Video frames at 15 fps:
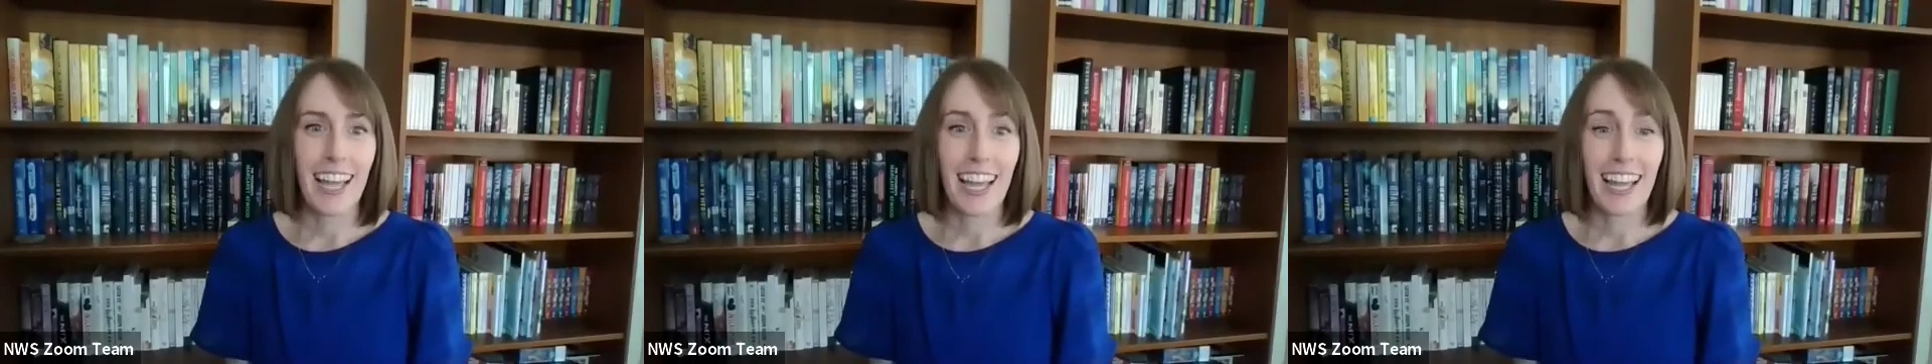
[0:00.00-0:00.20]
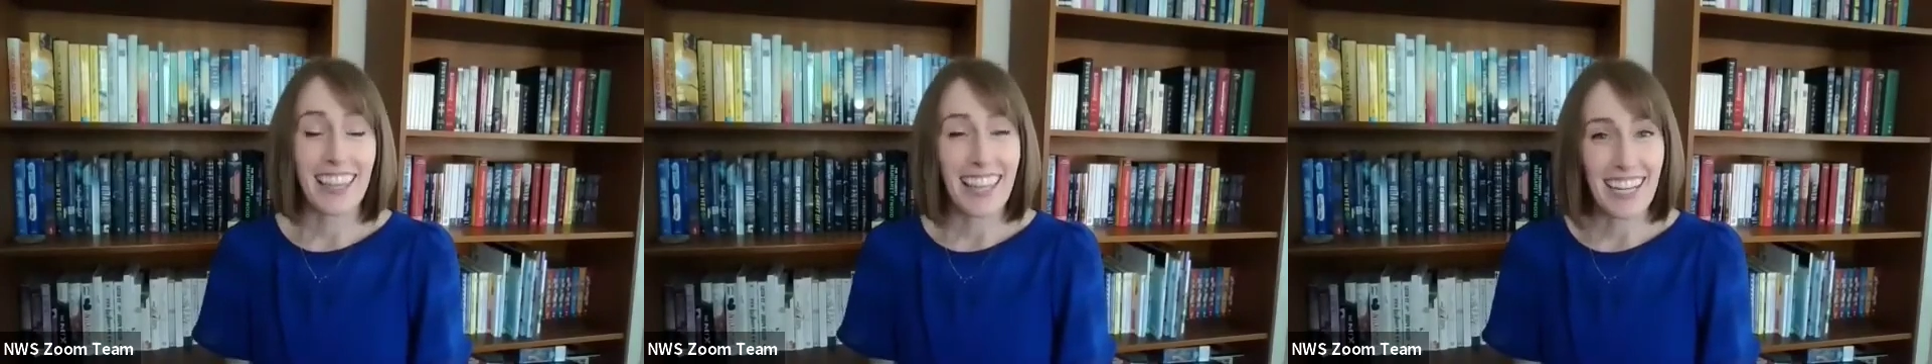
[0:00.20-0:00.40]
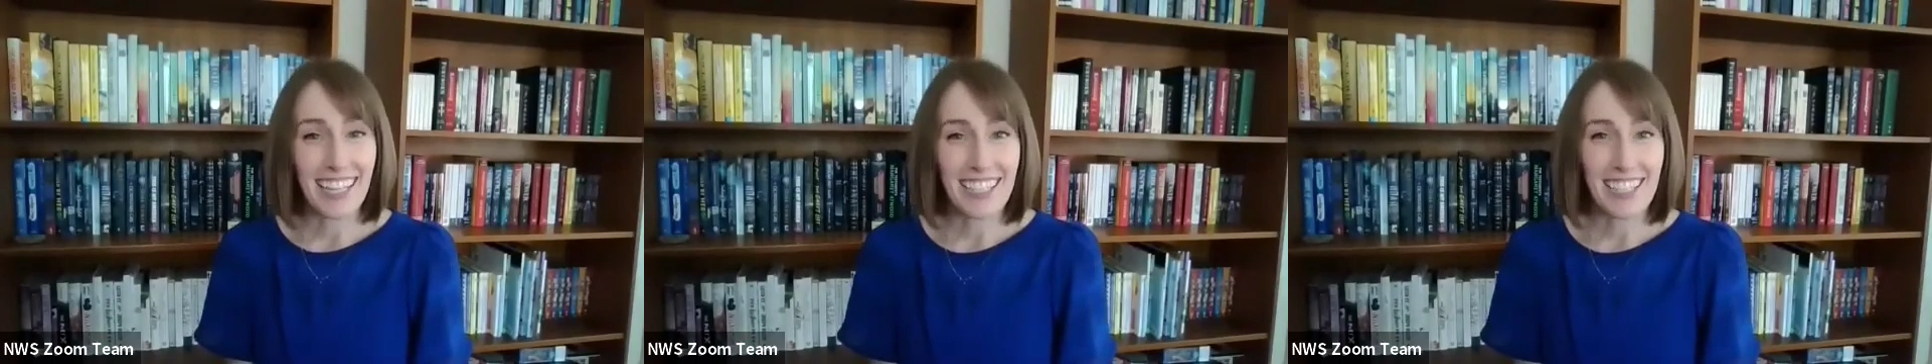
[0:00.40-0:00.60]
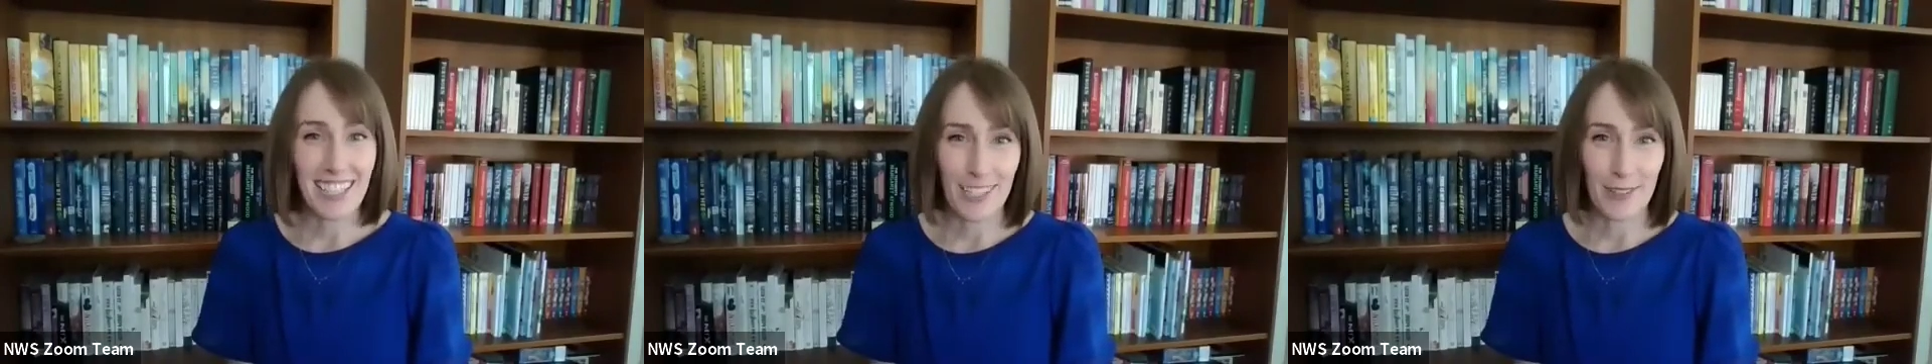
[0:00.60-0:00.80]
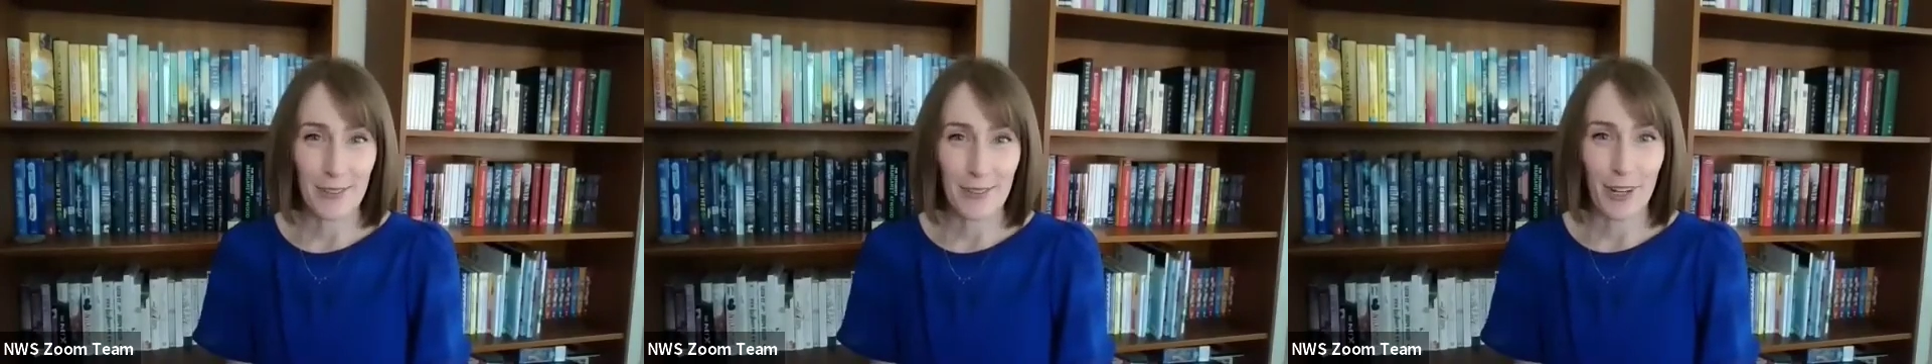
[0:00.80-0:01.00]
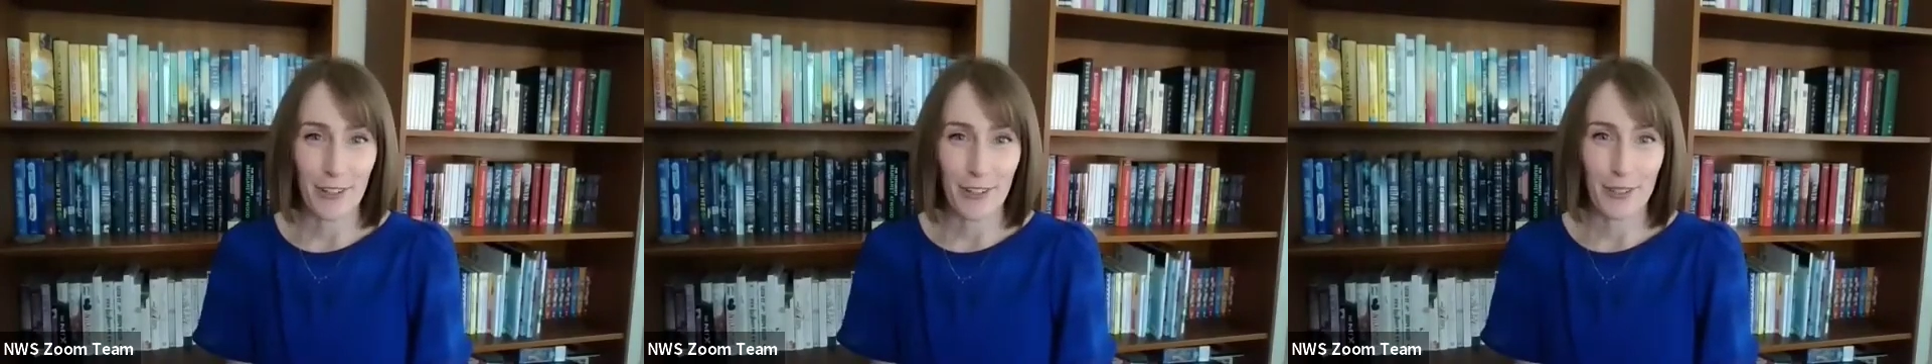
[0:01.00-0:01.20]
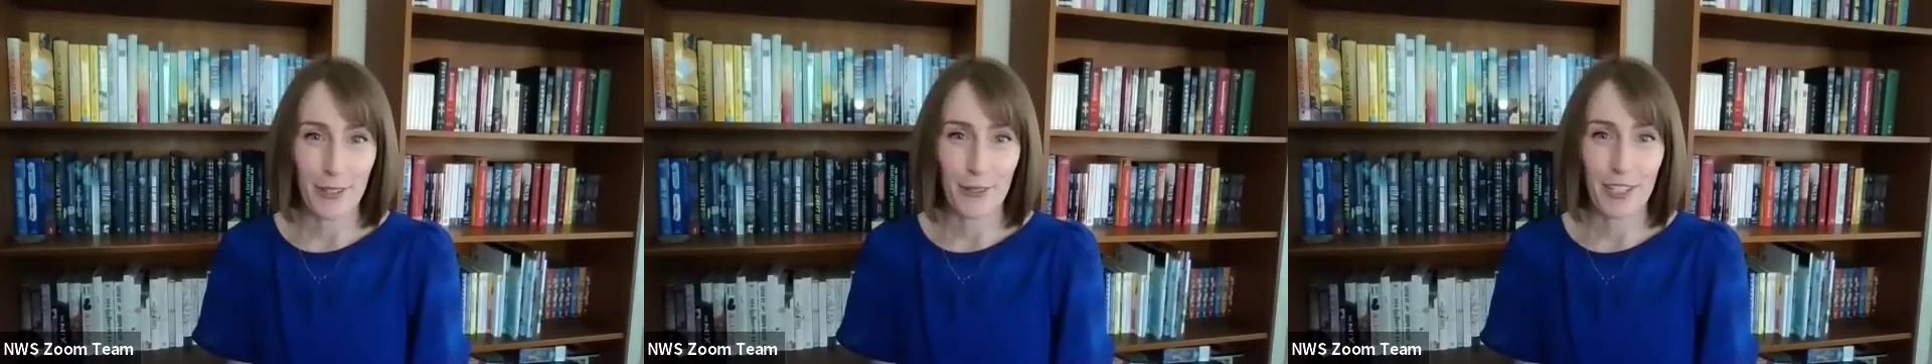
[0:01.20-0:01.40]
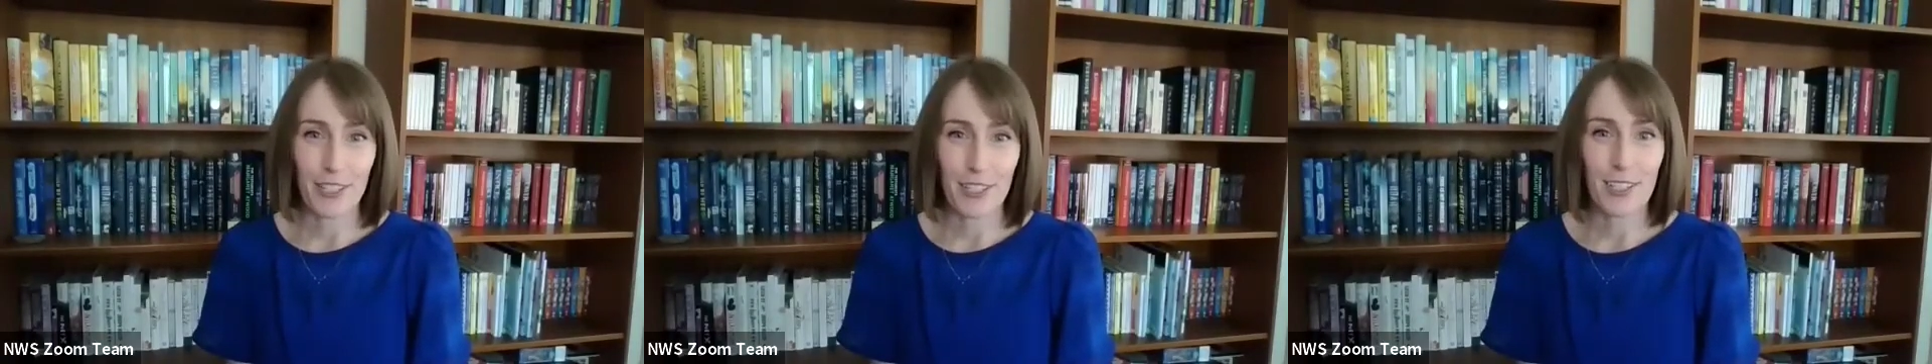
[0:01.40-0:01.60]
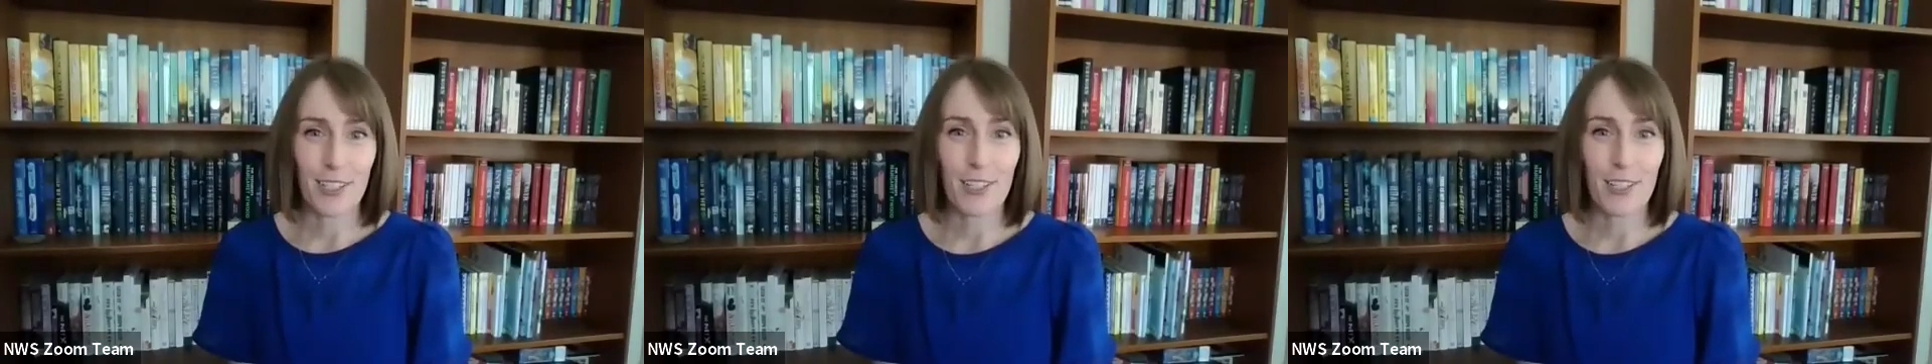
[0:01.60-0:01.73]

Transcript: And thanks to you, our viewers.